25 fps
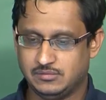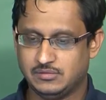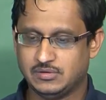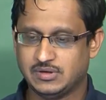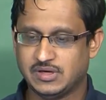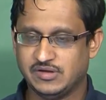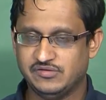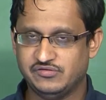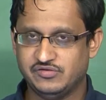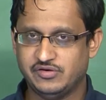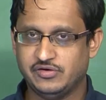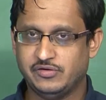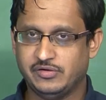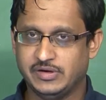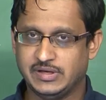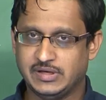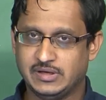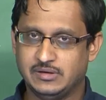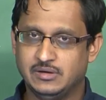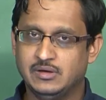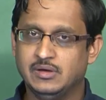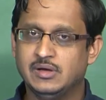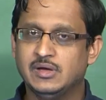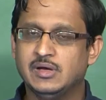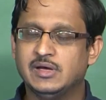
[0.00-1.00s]

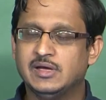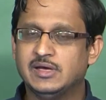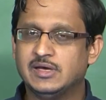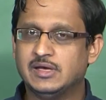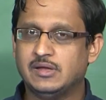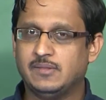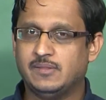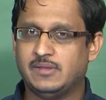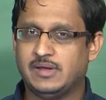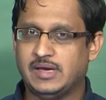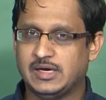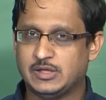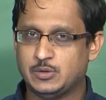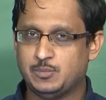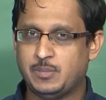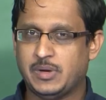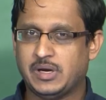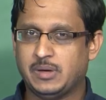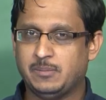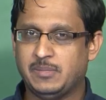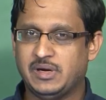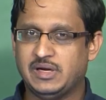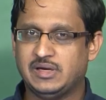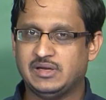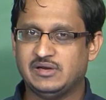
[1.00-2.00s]
considering in the
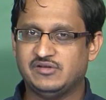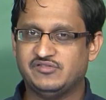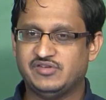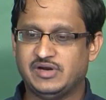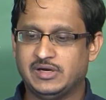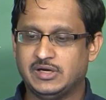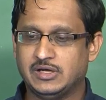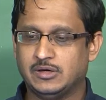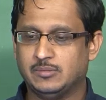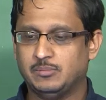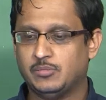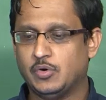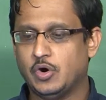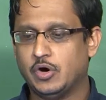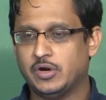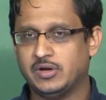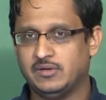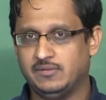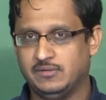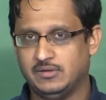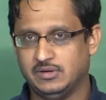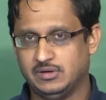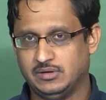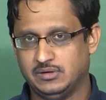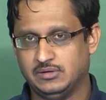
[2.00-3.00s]
experimental setup or
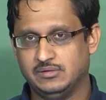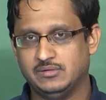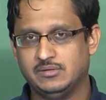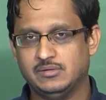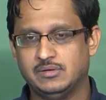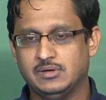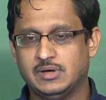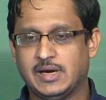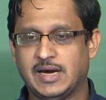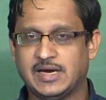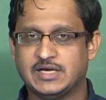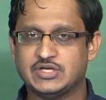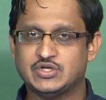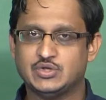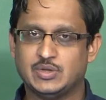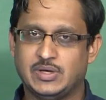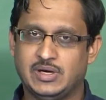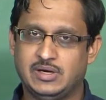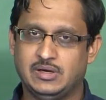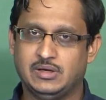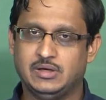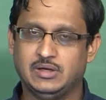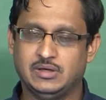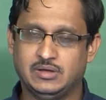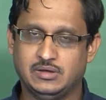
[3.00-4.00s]
in the
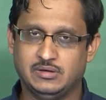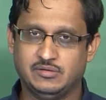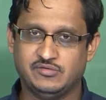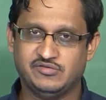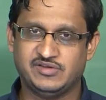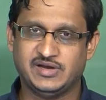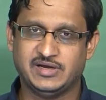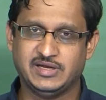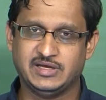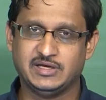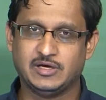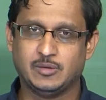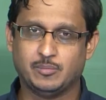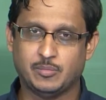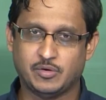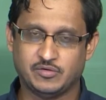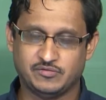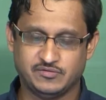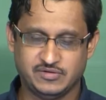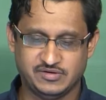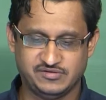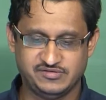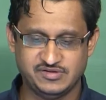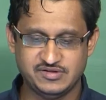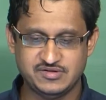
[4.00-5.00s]
actual setting up
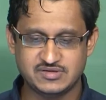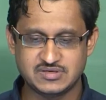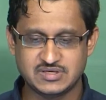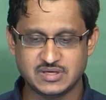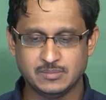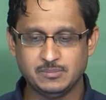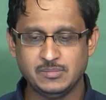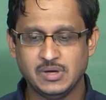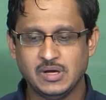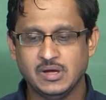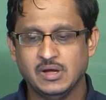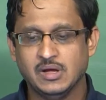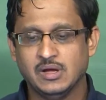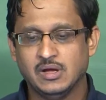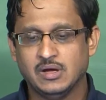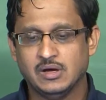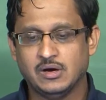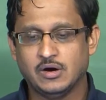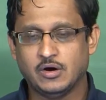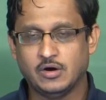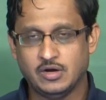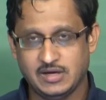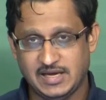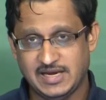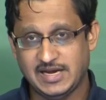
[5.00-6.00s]
of the system,
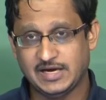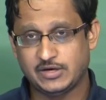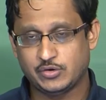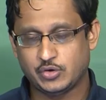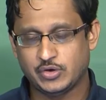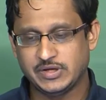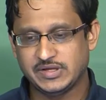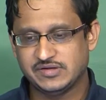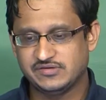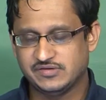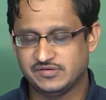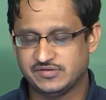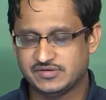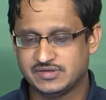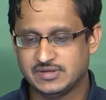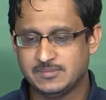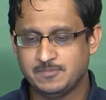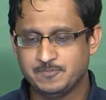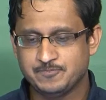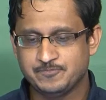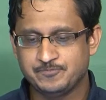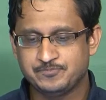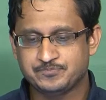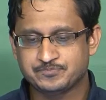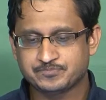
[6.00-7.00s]
electronic
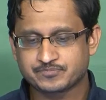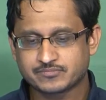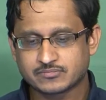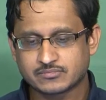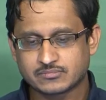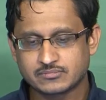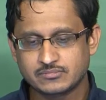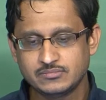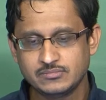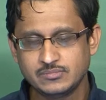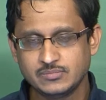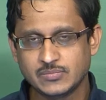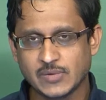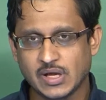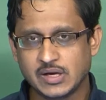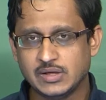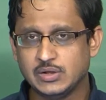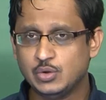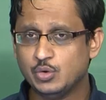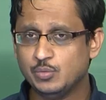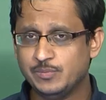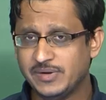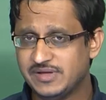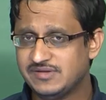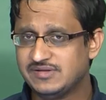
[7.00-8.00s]
system.
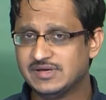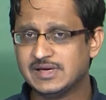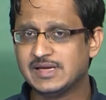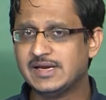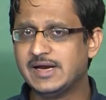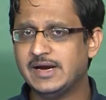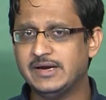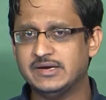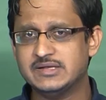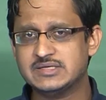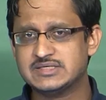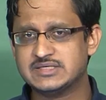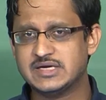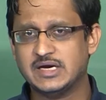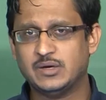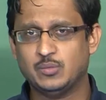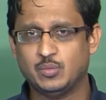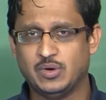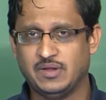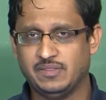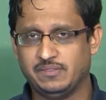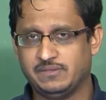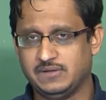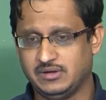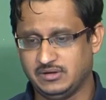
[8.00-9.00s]
You basically understand
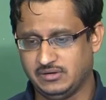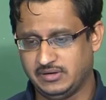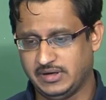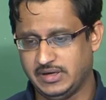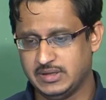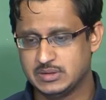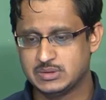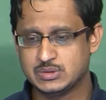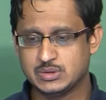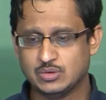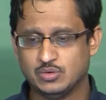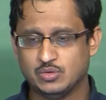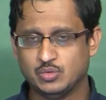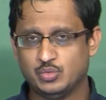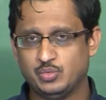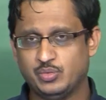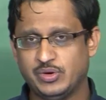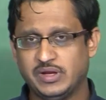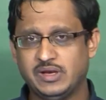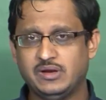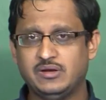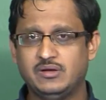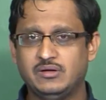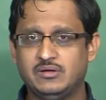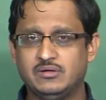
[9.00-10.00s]
one thing, right? So,
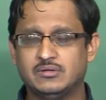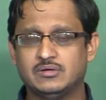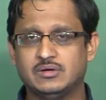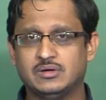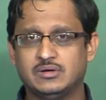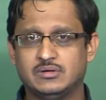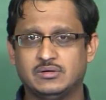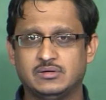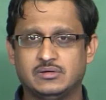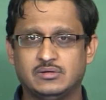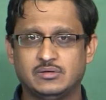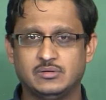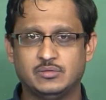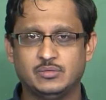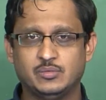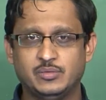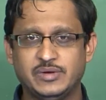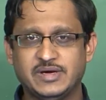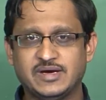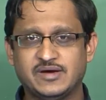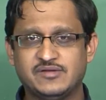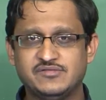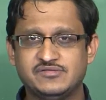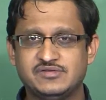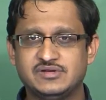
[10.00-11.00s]
when
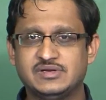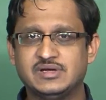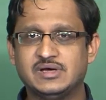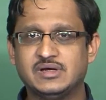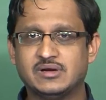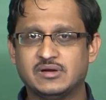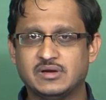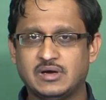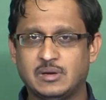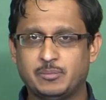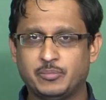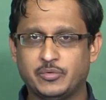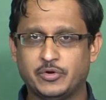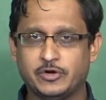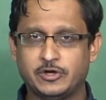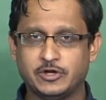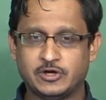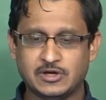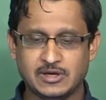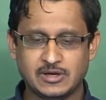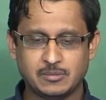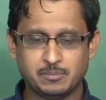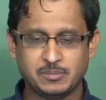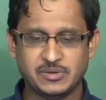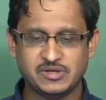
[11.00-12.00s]
we consider a
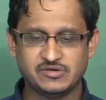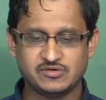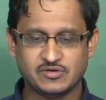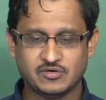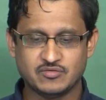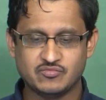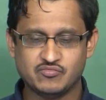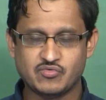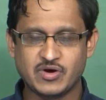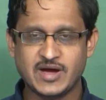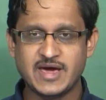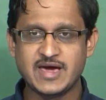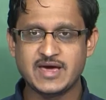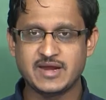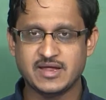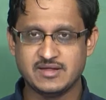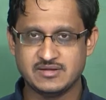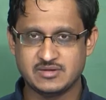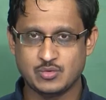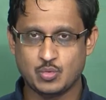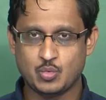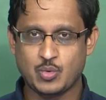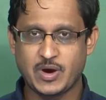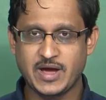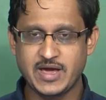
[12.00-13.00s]
particular piece of wire
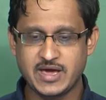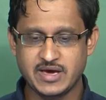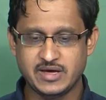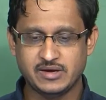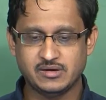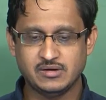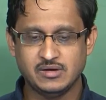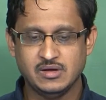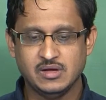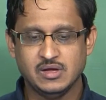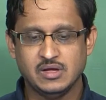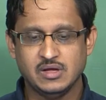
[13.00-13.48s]
as a wire,